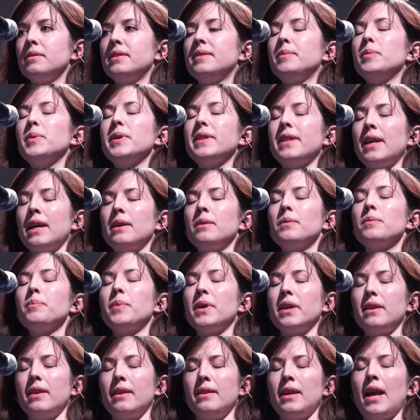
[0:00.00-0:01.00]
but
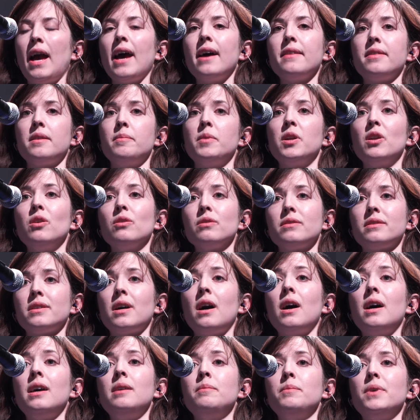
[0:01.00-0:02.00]
you had them a long
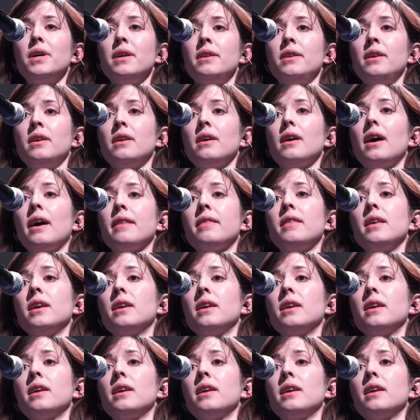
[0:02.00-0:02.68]
time, and you had